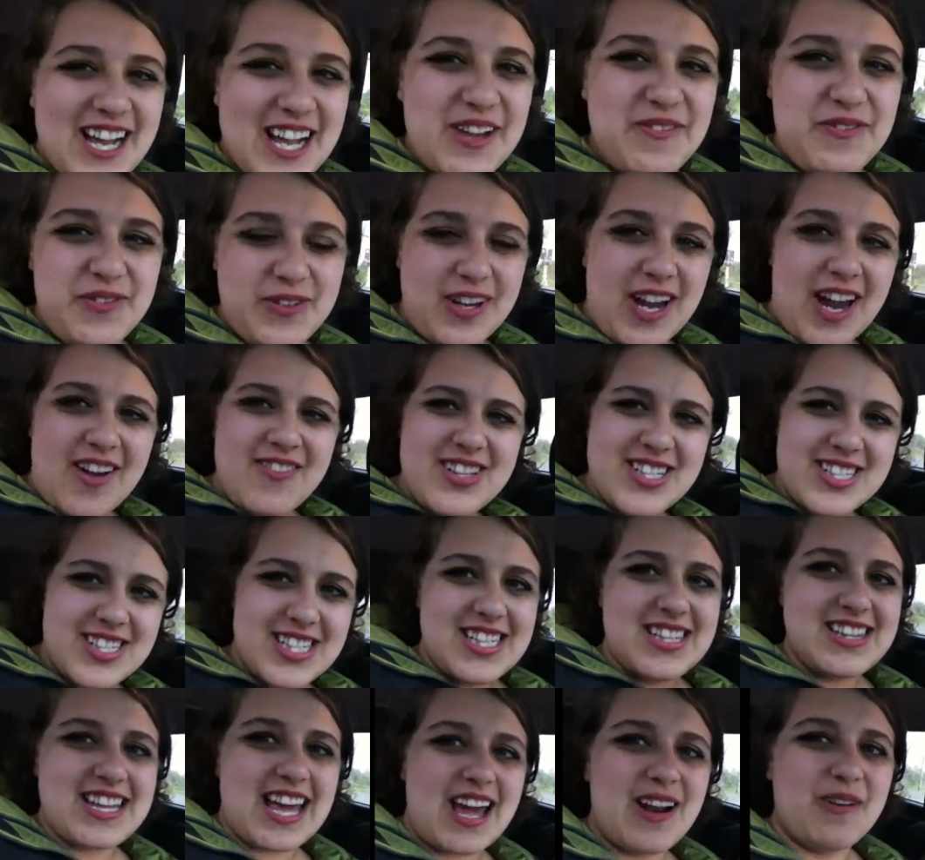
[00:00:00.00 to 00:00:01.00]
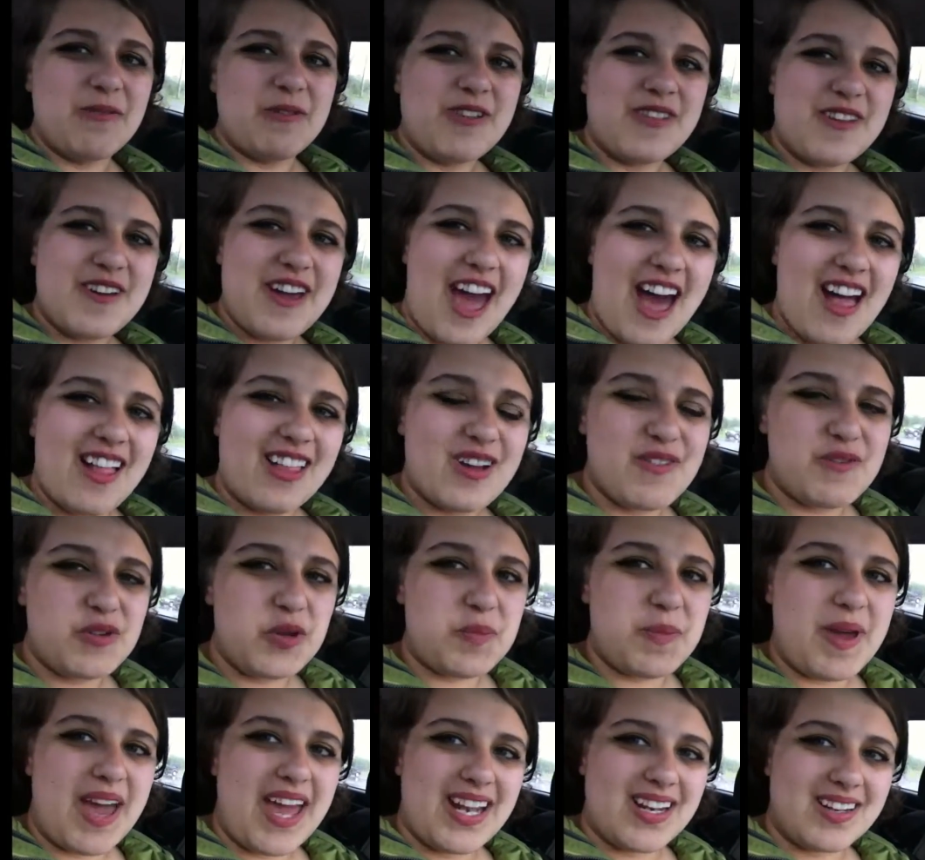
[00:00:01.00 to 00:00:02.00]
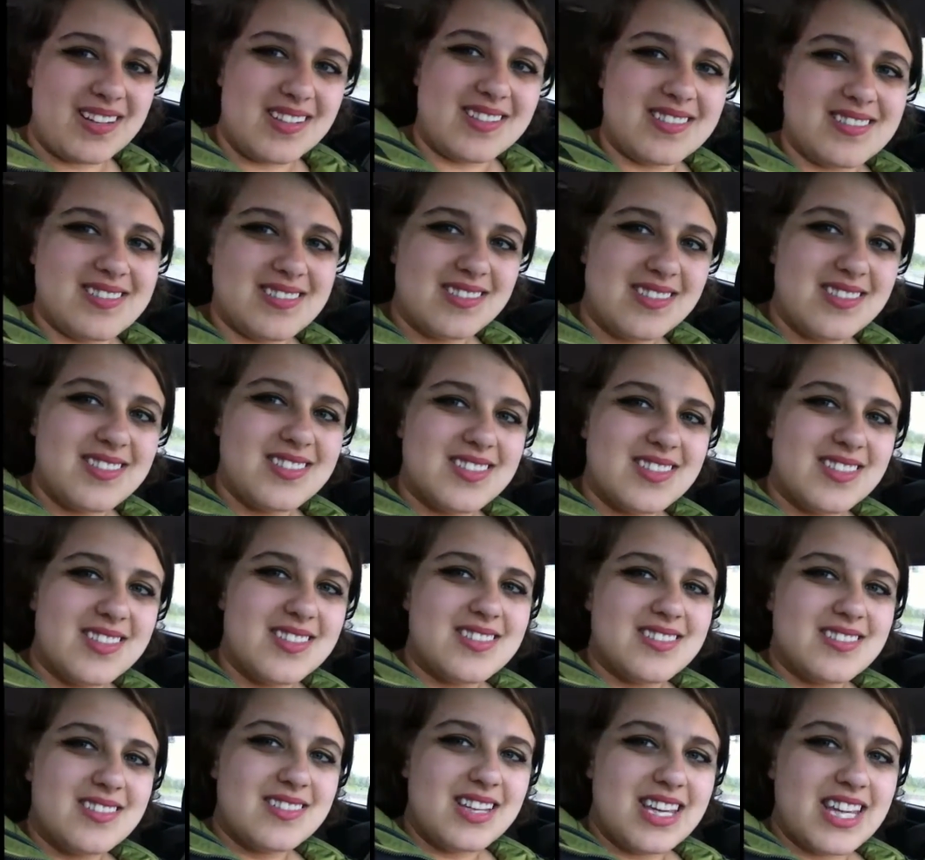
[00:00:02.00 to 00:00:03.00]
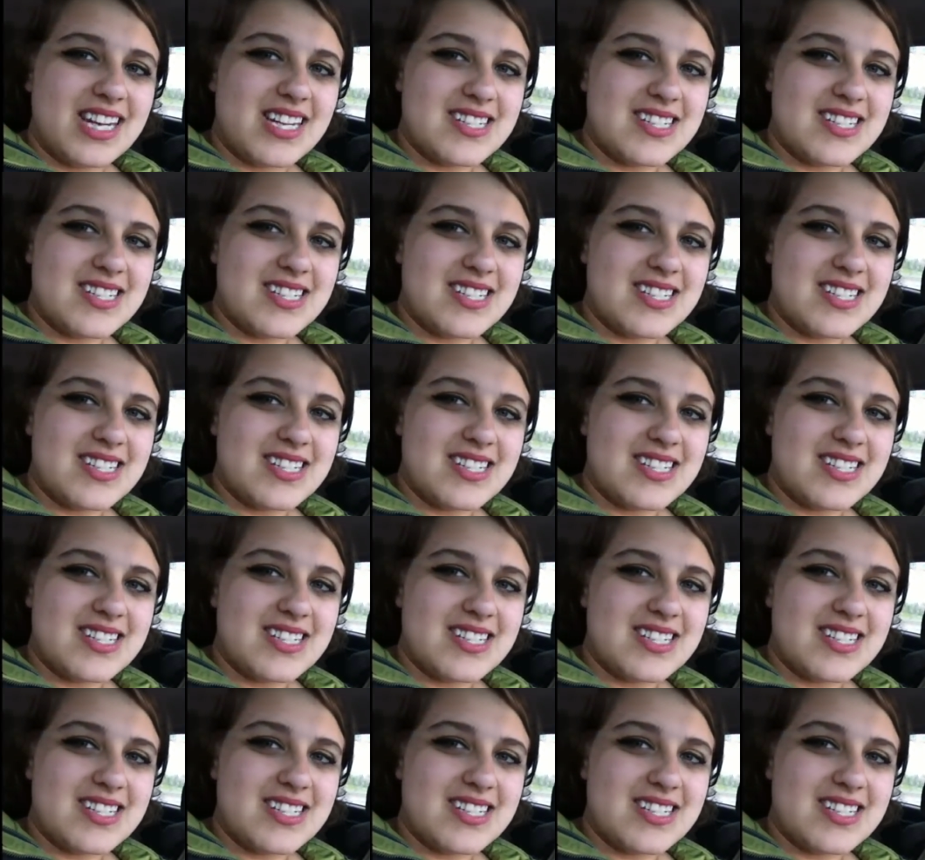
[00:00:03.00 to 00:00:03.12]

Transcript: If you haven't seen that, where the hell have you been?